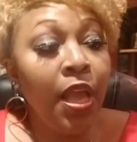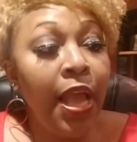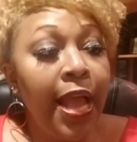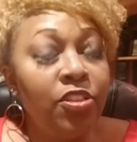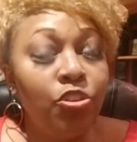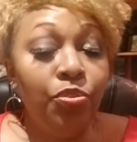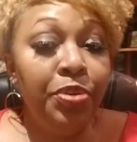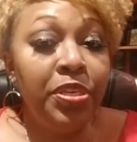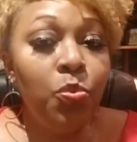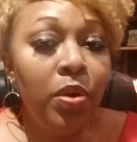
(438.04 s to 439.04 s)
And so the
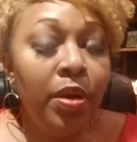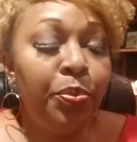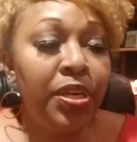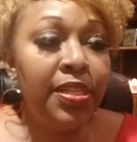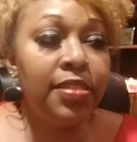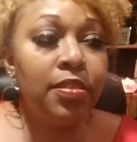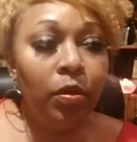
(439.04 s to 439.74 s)
reason why I'm bringing this up,